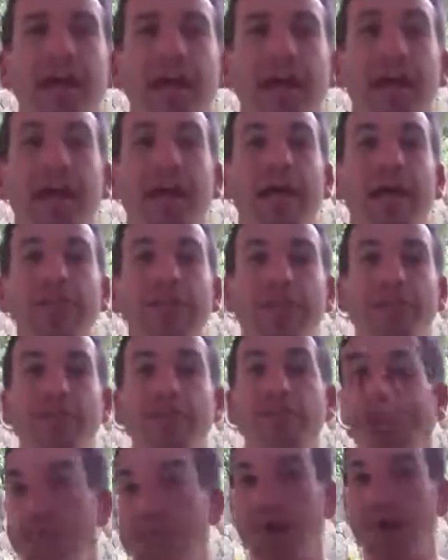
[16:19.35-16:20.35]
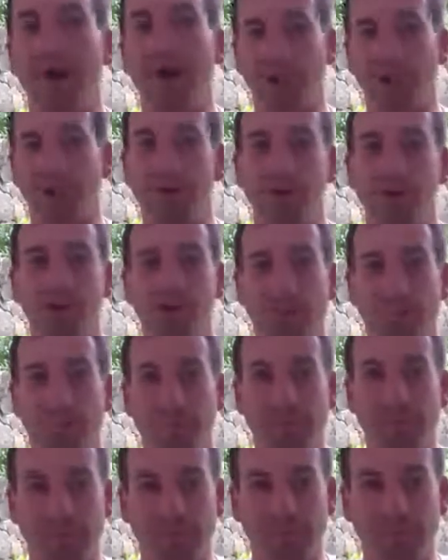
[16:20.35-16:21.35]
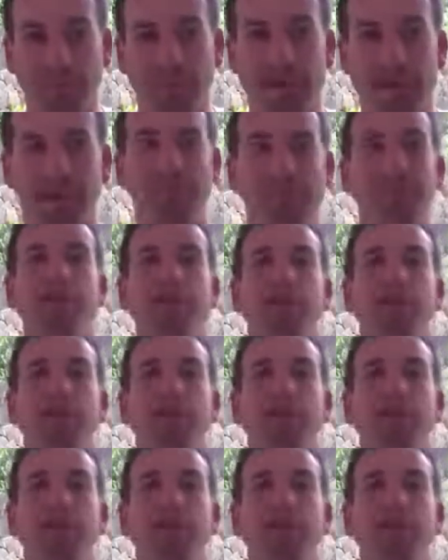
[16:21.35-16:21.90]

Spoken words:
and just talk to you more on a personal level.